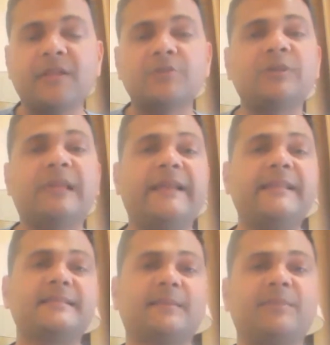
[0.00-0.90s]
So that
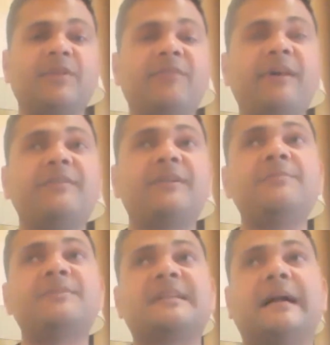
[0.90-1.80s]
is something when
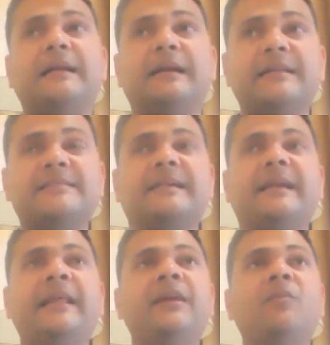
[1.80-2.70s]
teams start
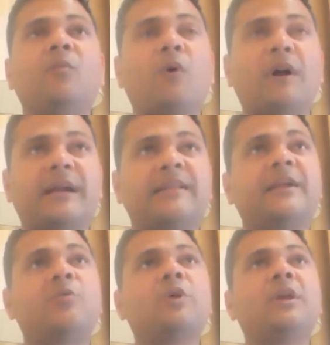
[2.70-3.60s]
understanding what are
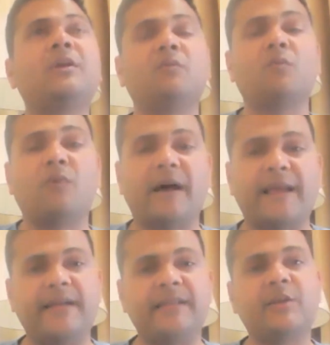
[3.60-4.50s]
they doing,
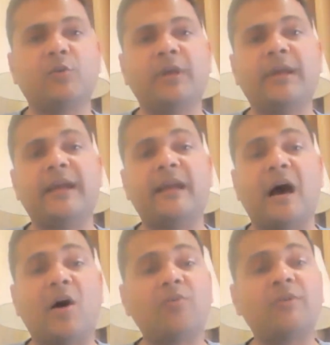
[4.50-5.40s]
why are they doing, and
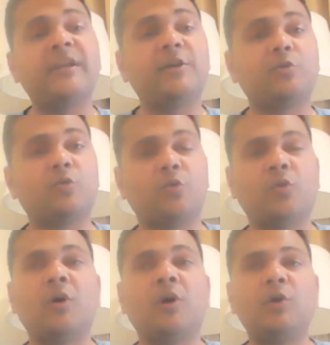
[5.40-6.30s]
how they need to
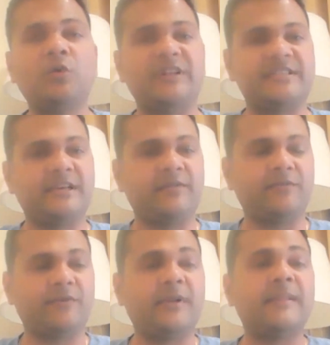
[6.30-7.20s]
do to achieve
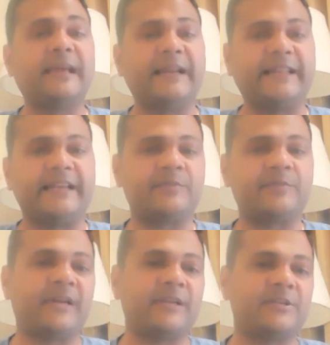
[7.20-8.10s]
that
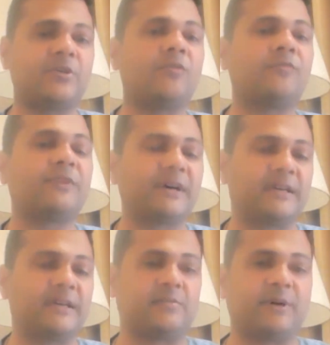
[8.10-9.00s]
expectation of the
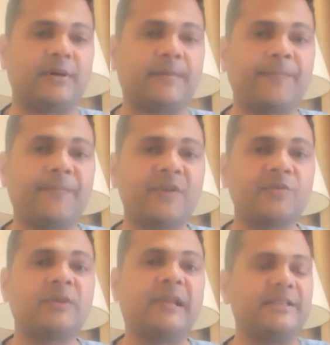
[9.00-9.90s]
customer.
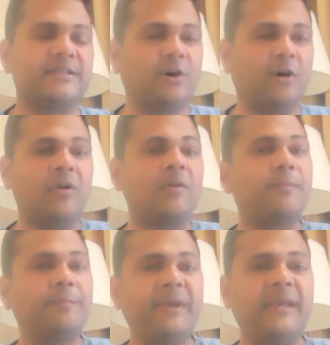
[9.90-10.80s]
So that is your
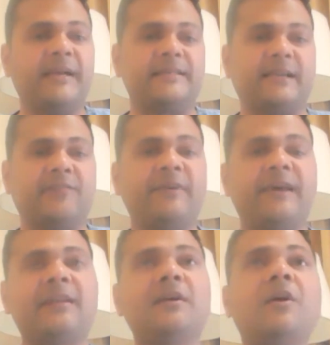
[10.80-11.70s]
being agile,
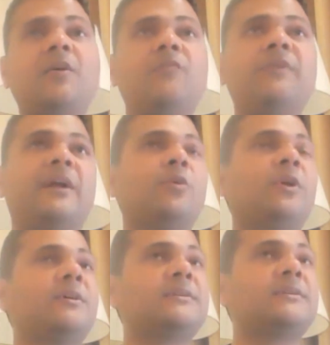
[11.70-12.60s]
where we are
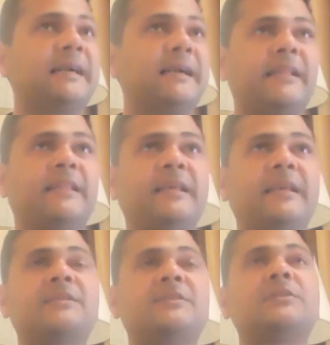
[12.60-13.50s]
doing certain
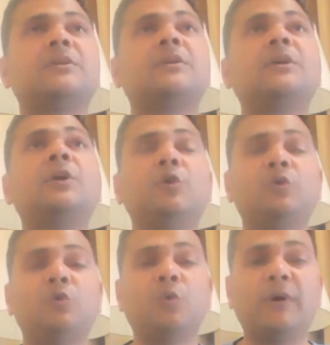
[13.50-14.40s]
things
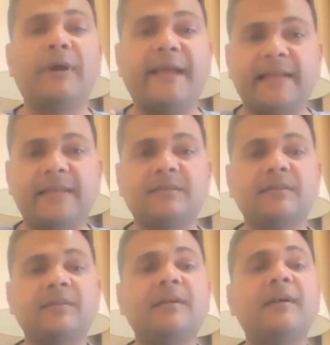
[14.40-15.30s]
to
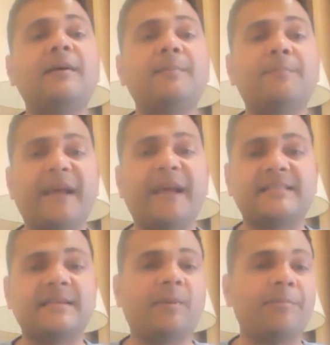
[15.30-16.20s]
get
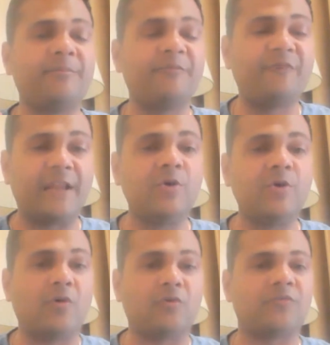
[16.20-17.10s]
maximum
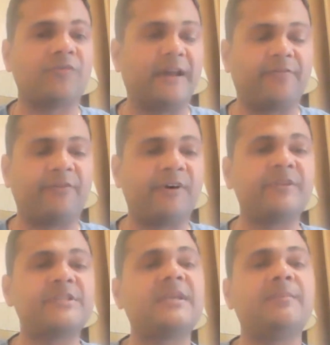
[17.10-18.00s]
value out of the effort
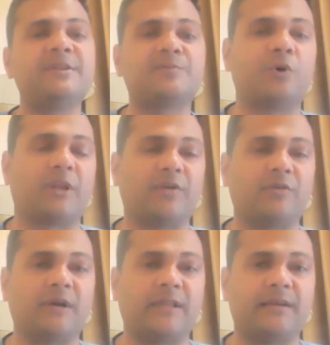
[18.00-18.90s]
which team is putting
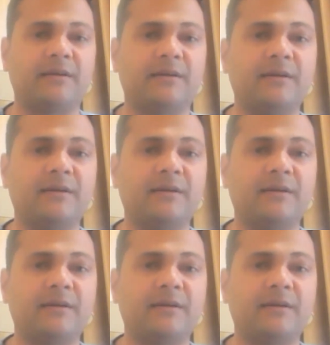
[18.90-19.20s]
together.